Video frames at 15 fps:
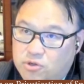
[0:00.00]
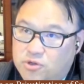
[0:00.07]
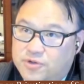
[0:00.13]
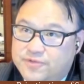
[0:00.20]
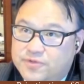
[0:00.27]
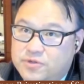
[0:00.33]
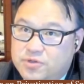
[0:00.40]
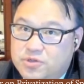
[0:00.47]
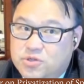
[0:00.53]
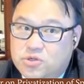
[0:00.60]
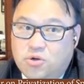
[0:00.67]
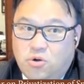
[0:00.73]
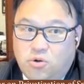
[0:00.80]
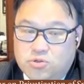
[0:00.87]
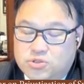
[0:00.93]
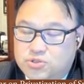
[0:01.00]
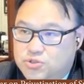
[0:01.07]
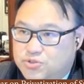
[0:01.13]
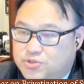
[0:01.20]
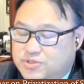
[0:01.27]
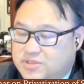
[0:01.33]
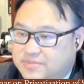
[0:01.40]
Earth or to
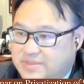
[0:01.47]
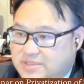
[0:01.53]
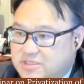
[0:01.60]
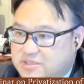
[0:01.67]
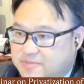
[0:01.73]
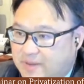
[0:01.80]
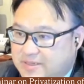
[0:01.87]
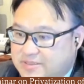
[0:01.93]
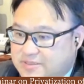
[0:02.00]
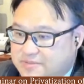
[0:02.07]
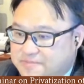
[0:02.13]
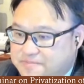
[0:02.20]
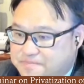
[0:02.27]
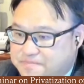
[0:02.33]
use them in space.